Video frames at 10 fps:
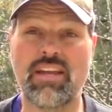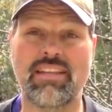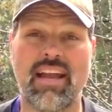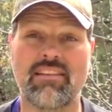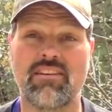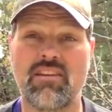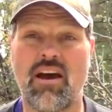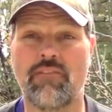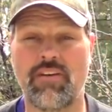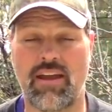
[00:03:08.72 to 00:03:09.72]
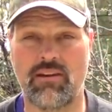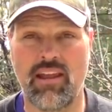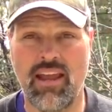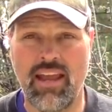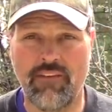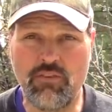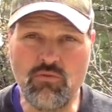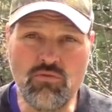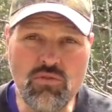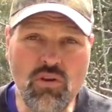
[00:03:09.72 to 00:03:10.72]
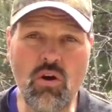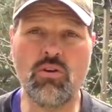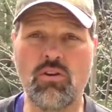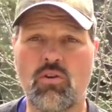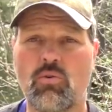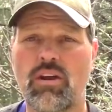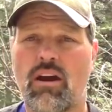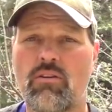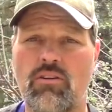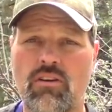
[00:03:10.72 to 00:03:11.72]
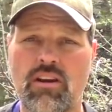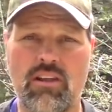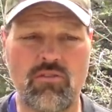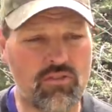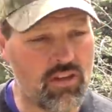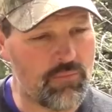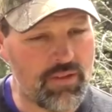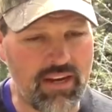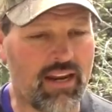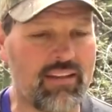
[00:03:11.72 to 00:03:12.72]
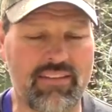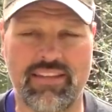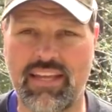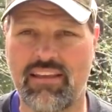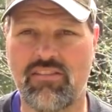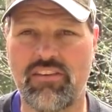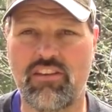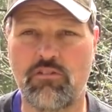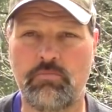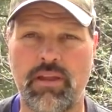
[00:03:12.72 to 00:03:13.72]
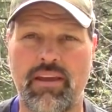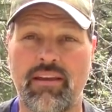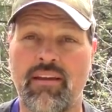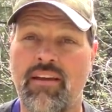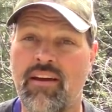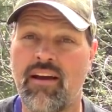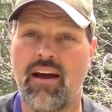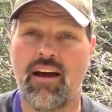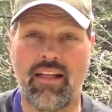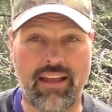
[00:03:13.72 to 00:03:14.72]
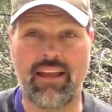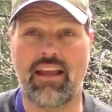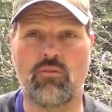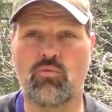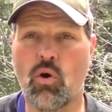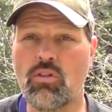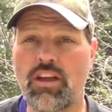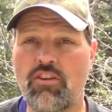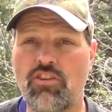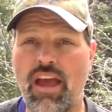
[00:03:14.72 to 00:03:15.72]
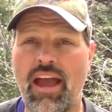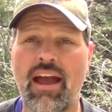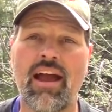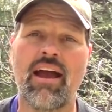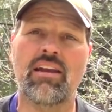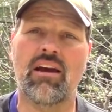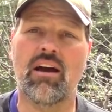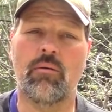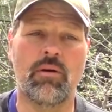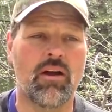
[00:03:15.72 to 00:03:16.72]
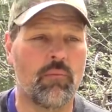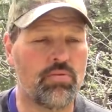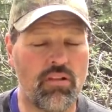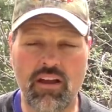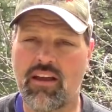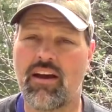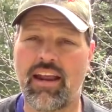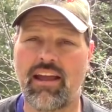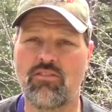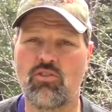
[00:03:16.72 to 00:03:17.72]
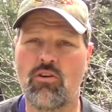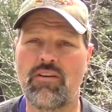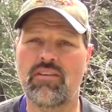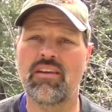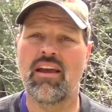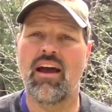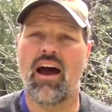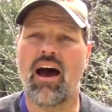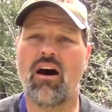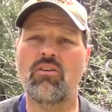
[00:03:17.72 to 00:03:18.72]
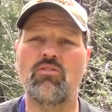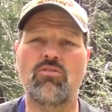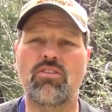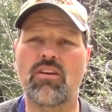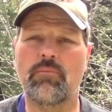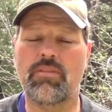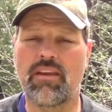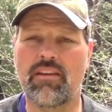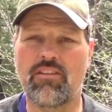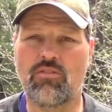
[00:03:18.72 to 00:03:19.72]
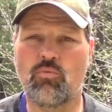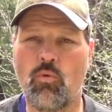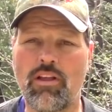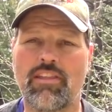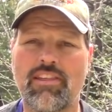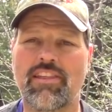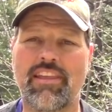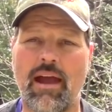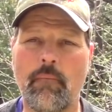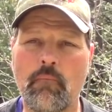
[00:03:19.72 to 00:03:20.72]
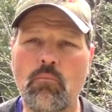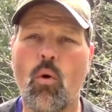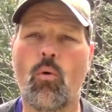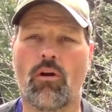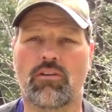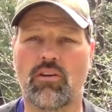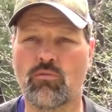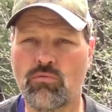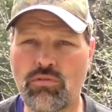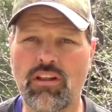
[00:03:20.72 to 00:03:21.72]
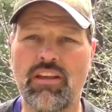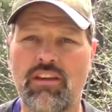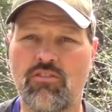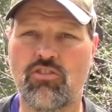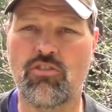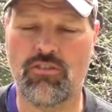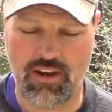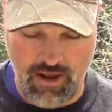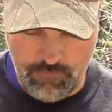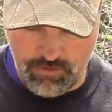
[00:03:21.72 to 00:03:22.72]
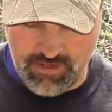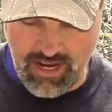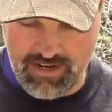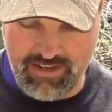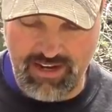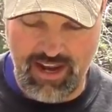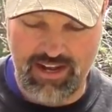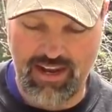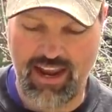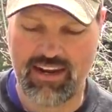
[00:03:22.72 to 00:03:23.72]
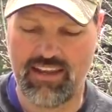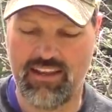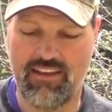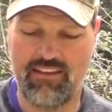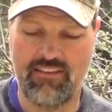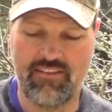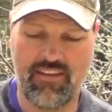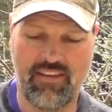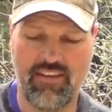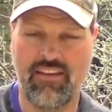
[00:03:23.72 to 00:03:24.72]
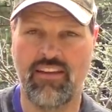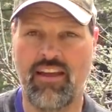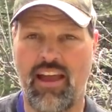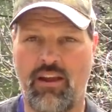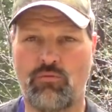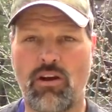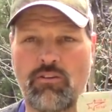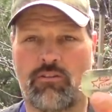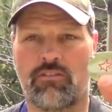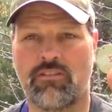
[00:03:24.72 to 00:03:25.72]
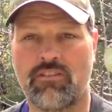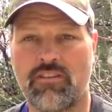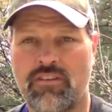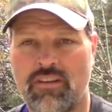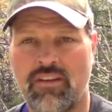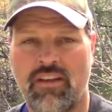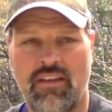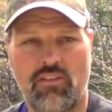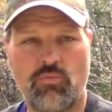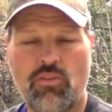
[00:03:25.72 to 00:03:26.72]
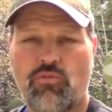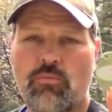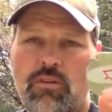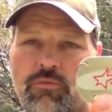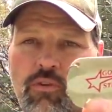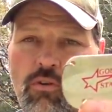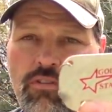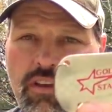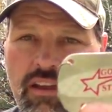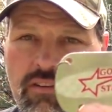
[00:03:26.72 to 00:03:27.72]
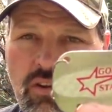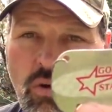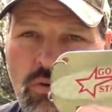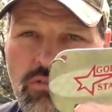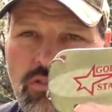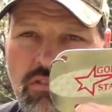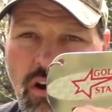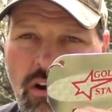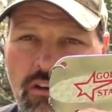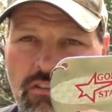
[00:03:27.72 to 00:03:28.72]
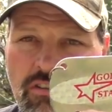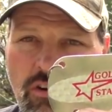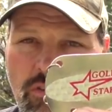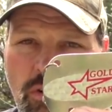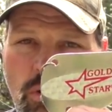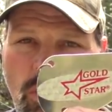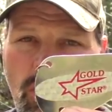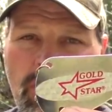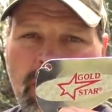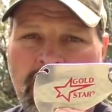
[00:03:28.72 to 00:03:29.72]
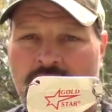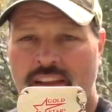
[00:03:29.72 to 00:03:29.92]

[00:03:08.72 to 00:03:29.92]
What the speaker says: think that's enough, and if you know you're going out and you're going to use something that is intensely spinning, like again, rolling shad, plug cut anchovies, I'll use something just one step more to really ensure that I'm protected, and that is a rudder. This one's from the folks at Gold Star Silver Horde.